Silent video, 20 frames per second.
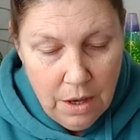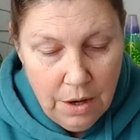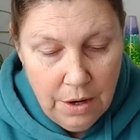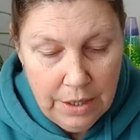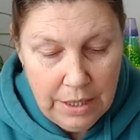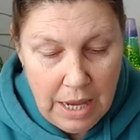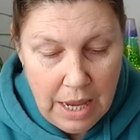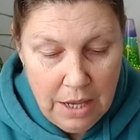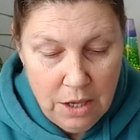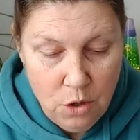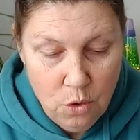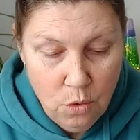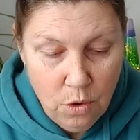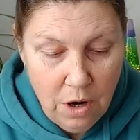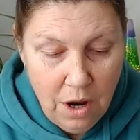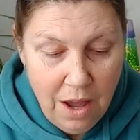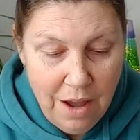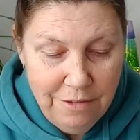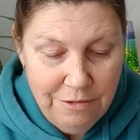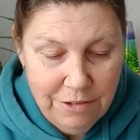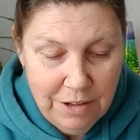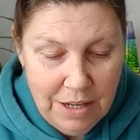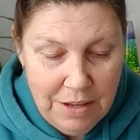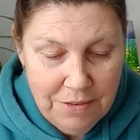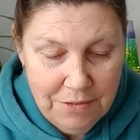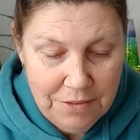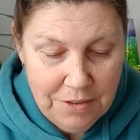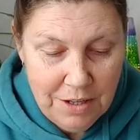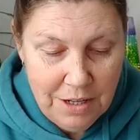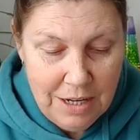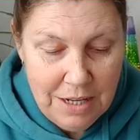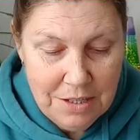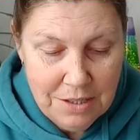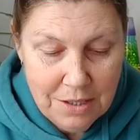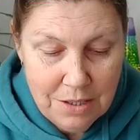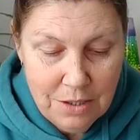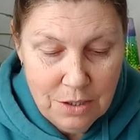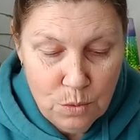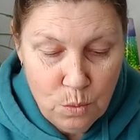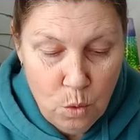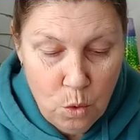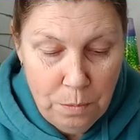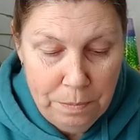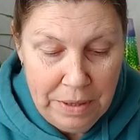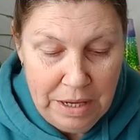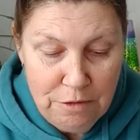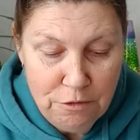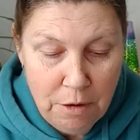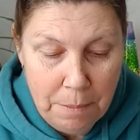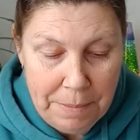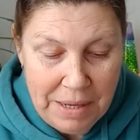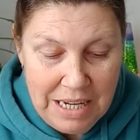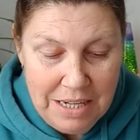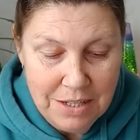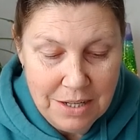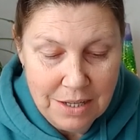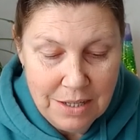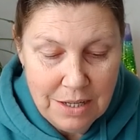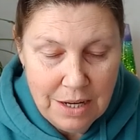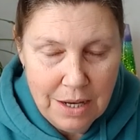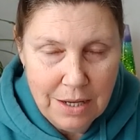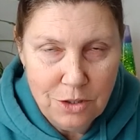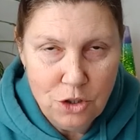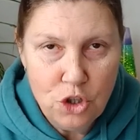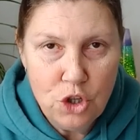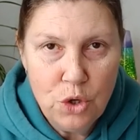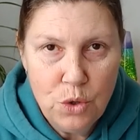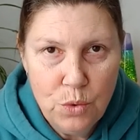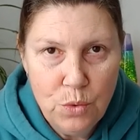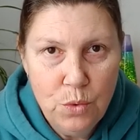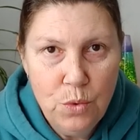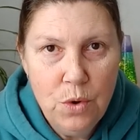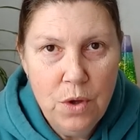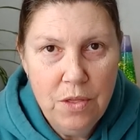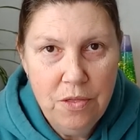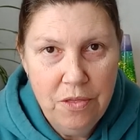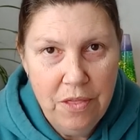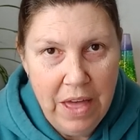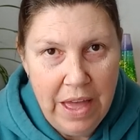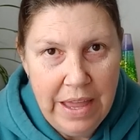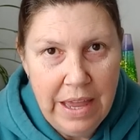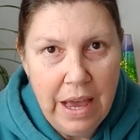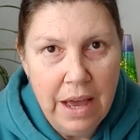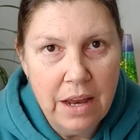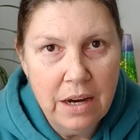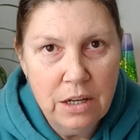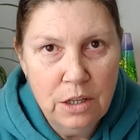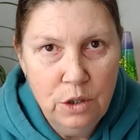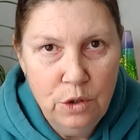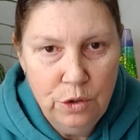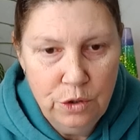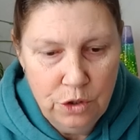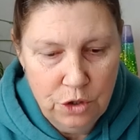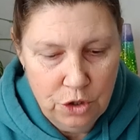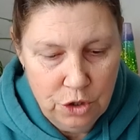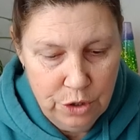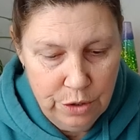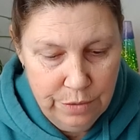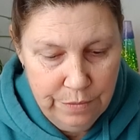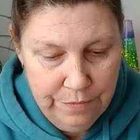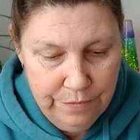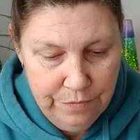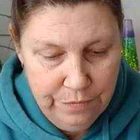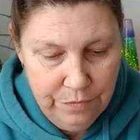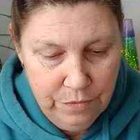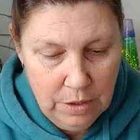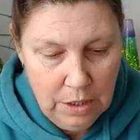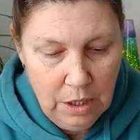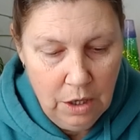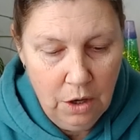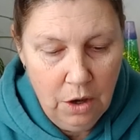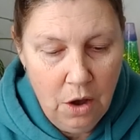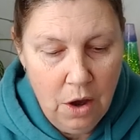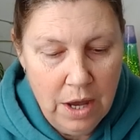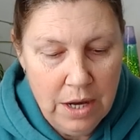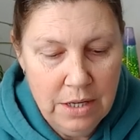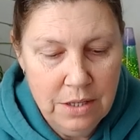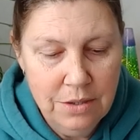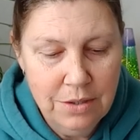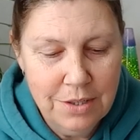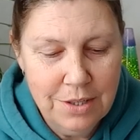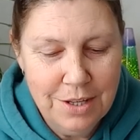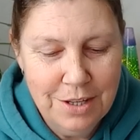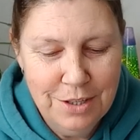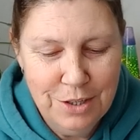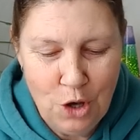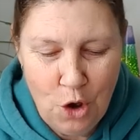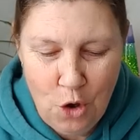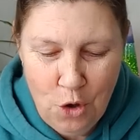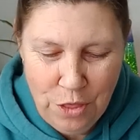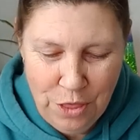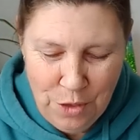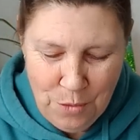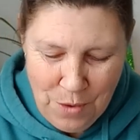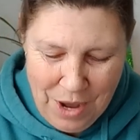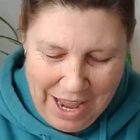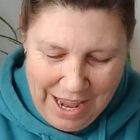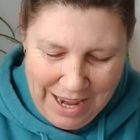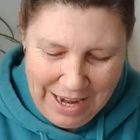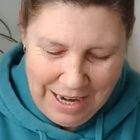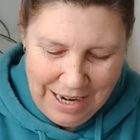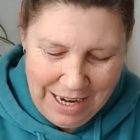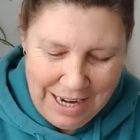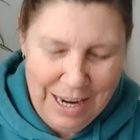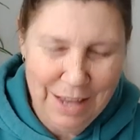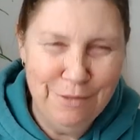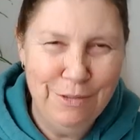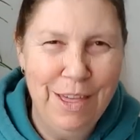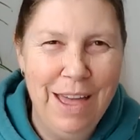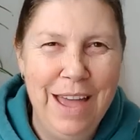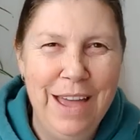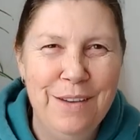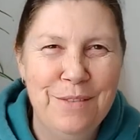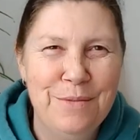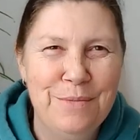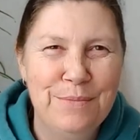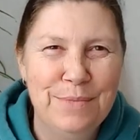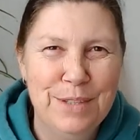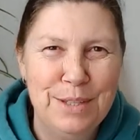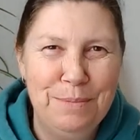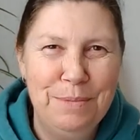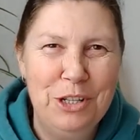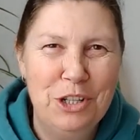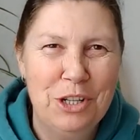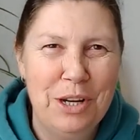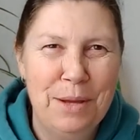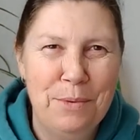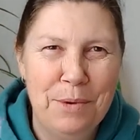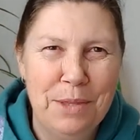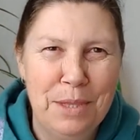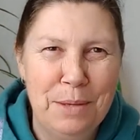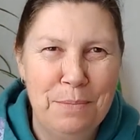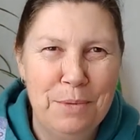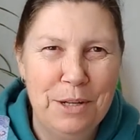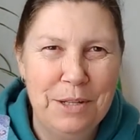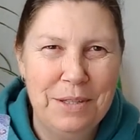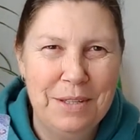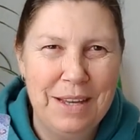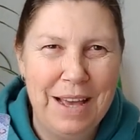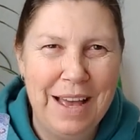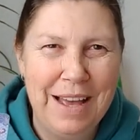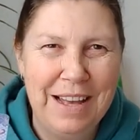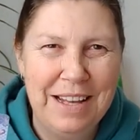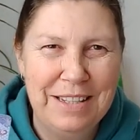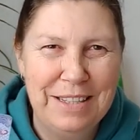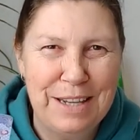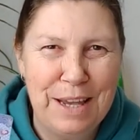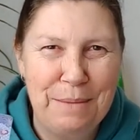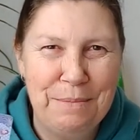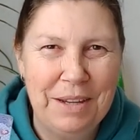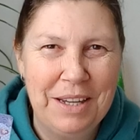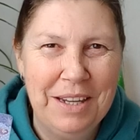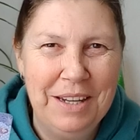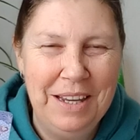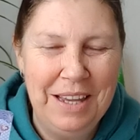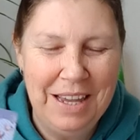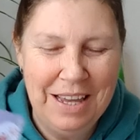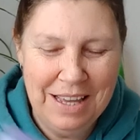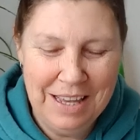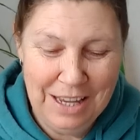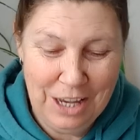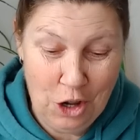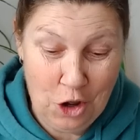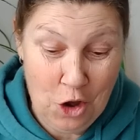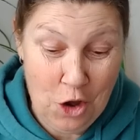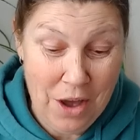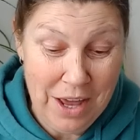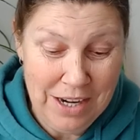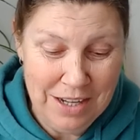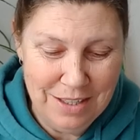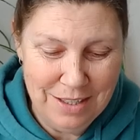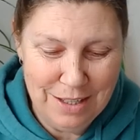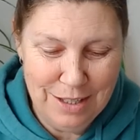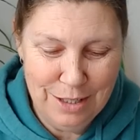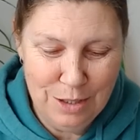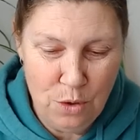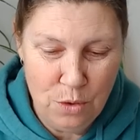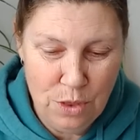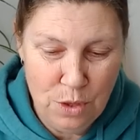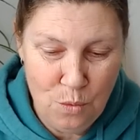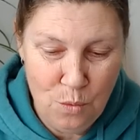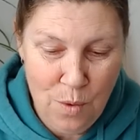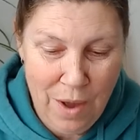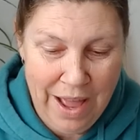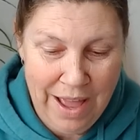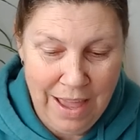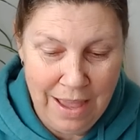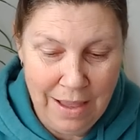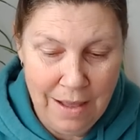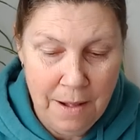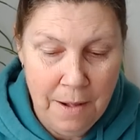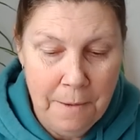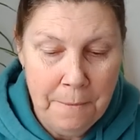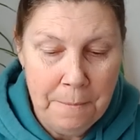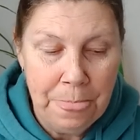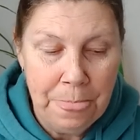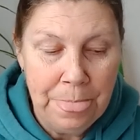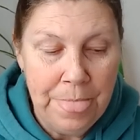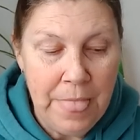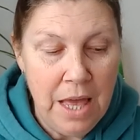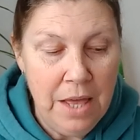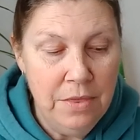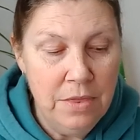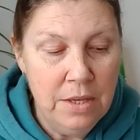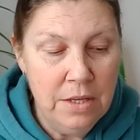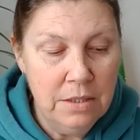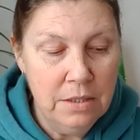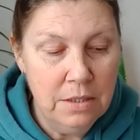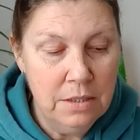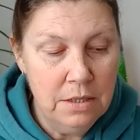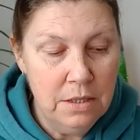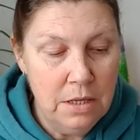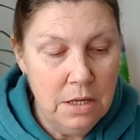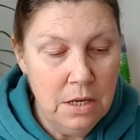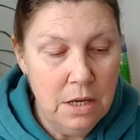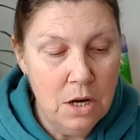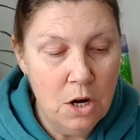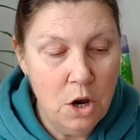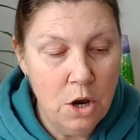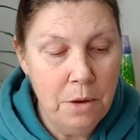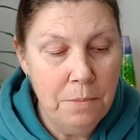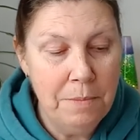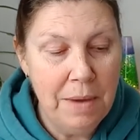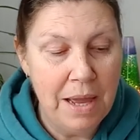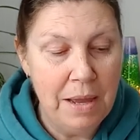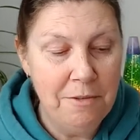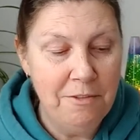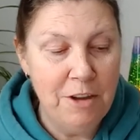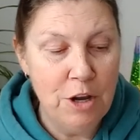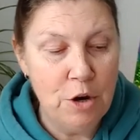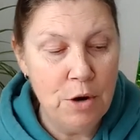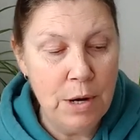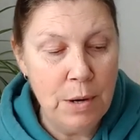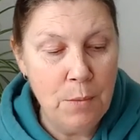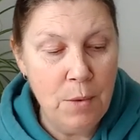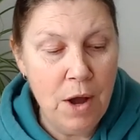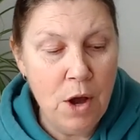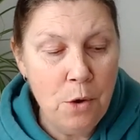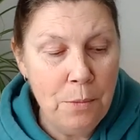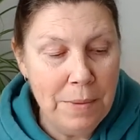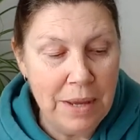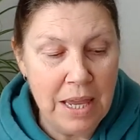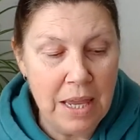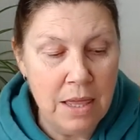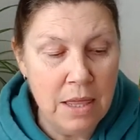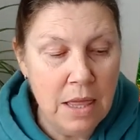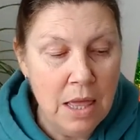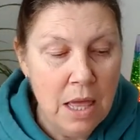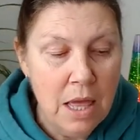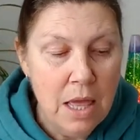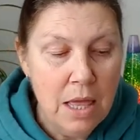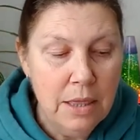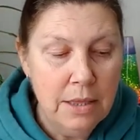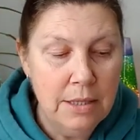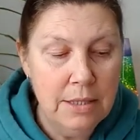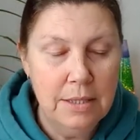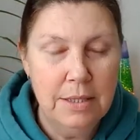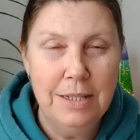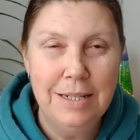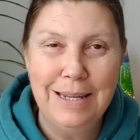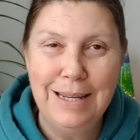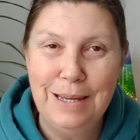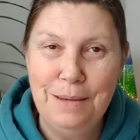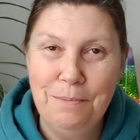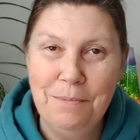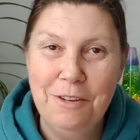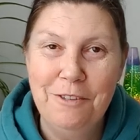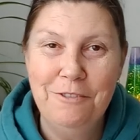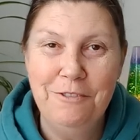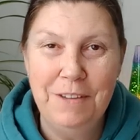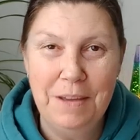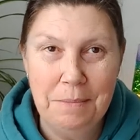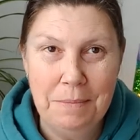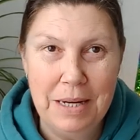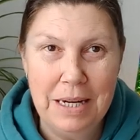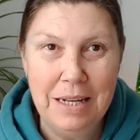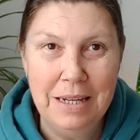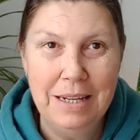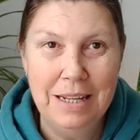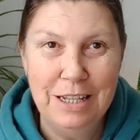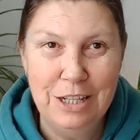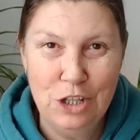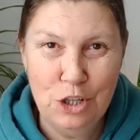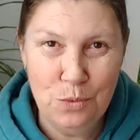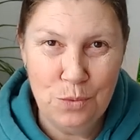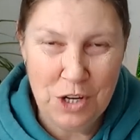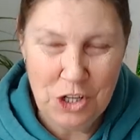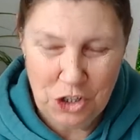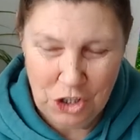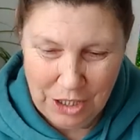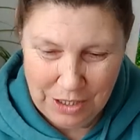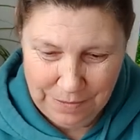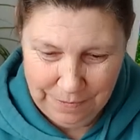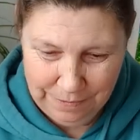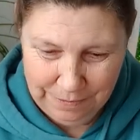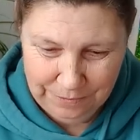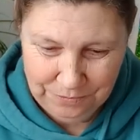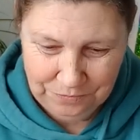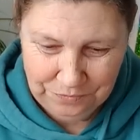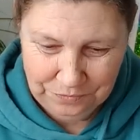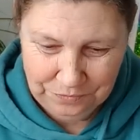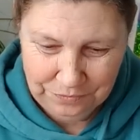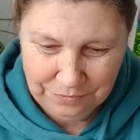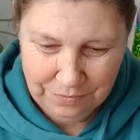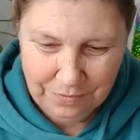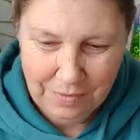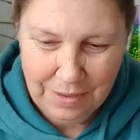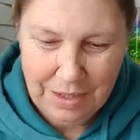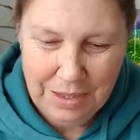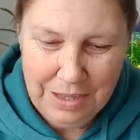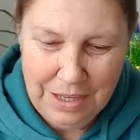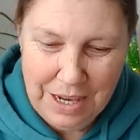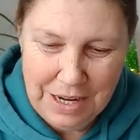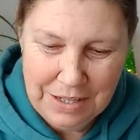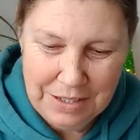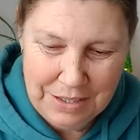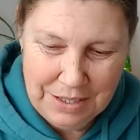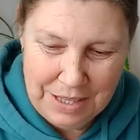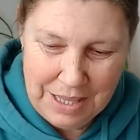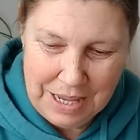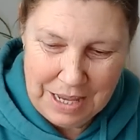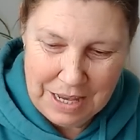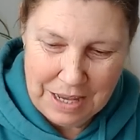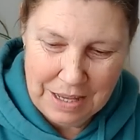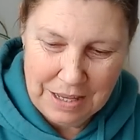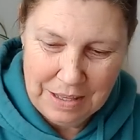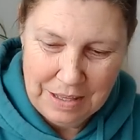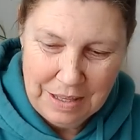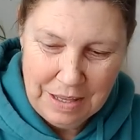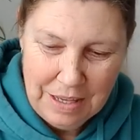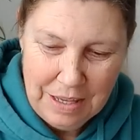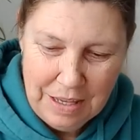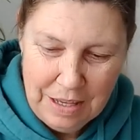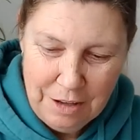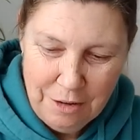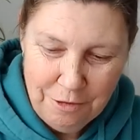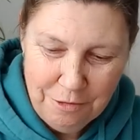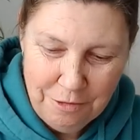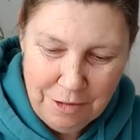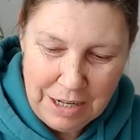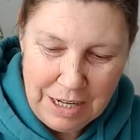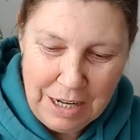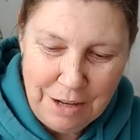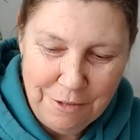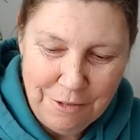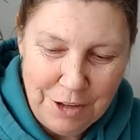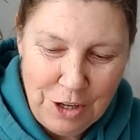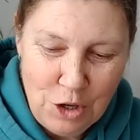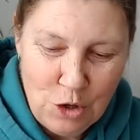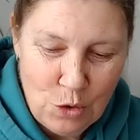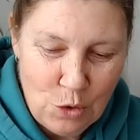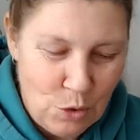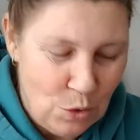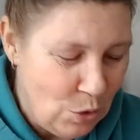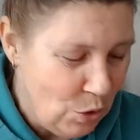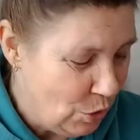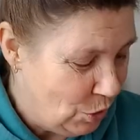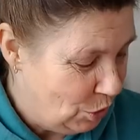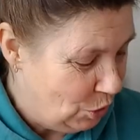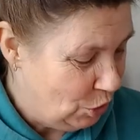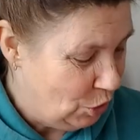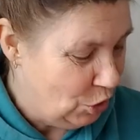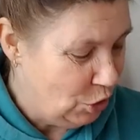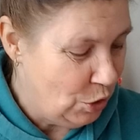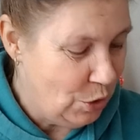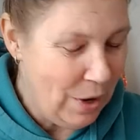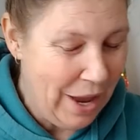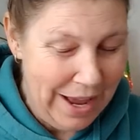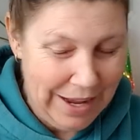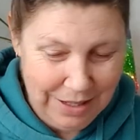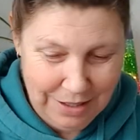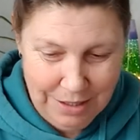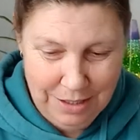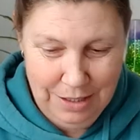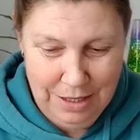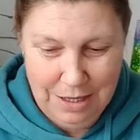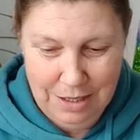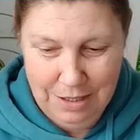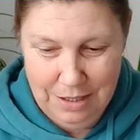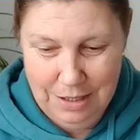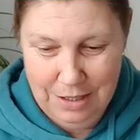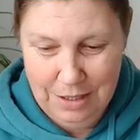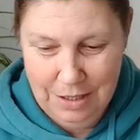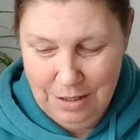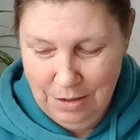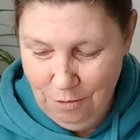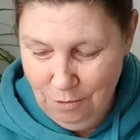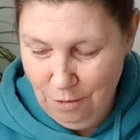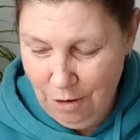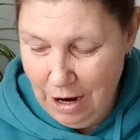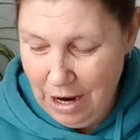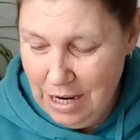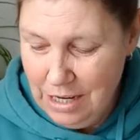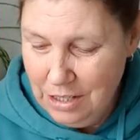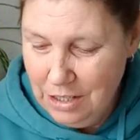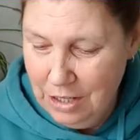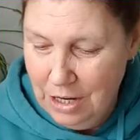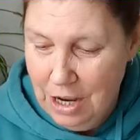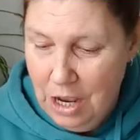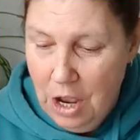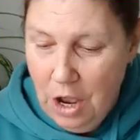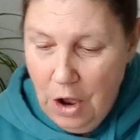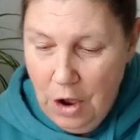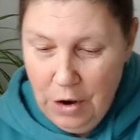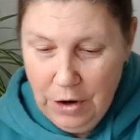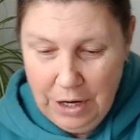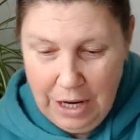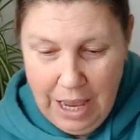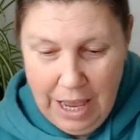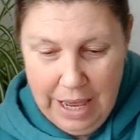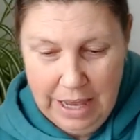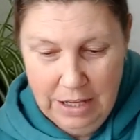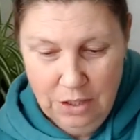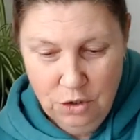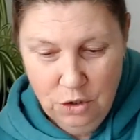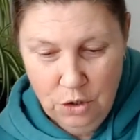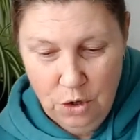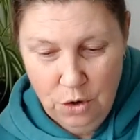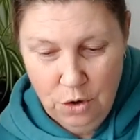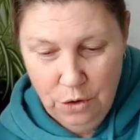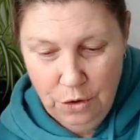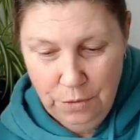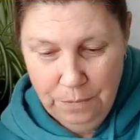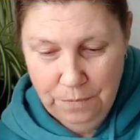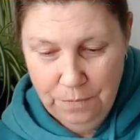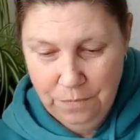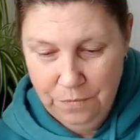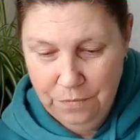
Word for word: Okay, your life lessons will be repeated until they are learnt. Guidance is on the way. Love that. Especially with the Prince of Hearts coming in here. Guidance is on the way. And this, you know, may very well be this deep feminine intuition that is there, ready for you to access, right? Okay, so